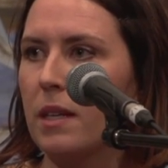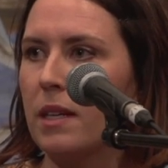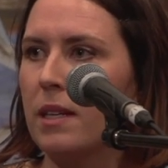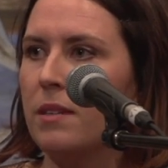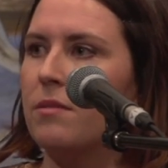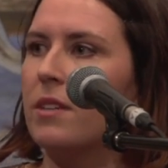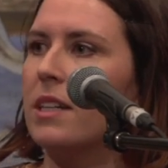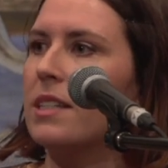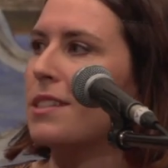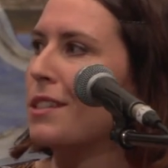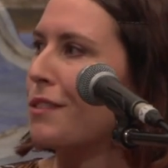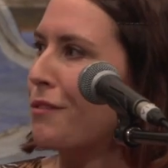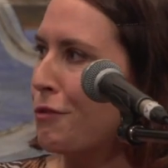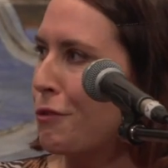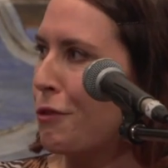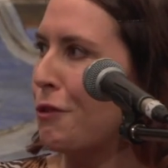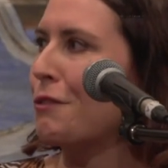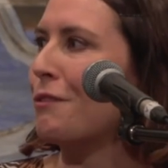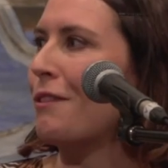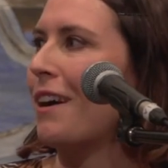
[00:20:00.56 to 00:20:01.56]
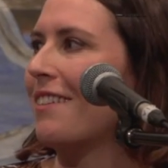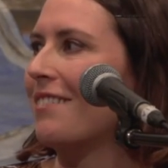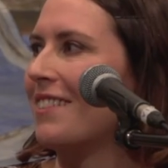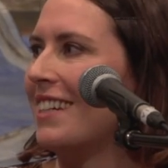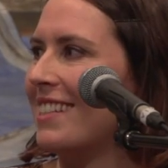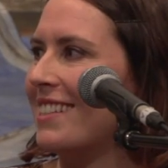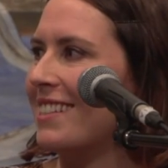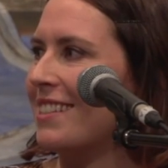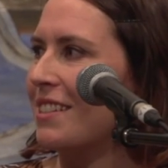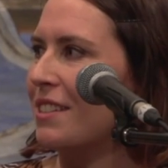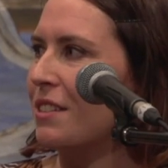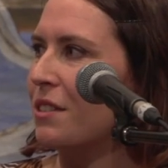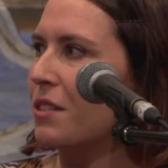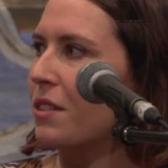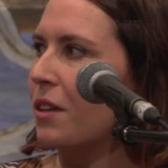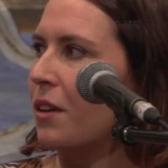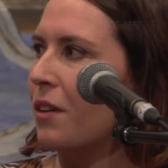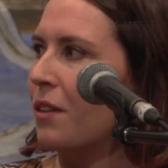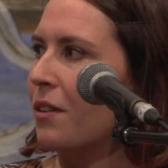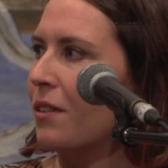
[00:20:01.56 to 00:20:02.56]
invested for all the right reasons and
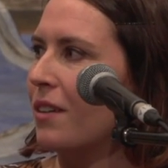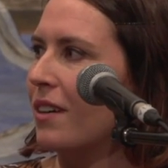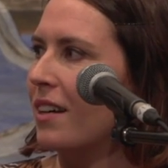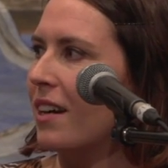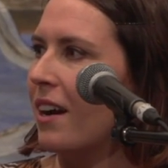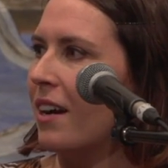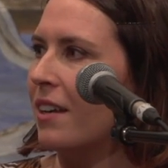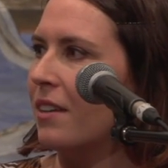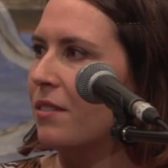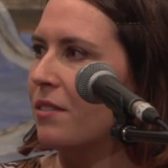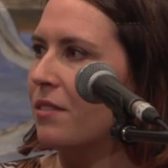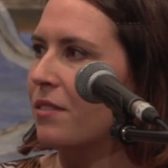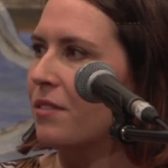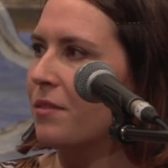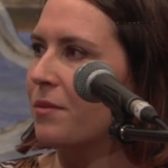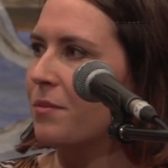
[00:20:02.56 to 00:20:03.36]
so kind of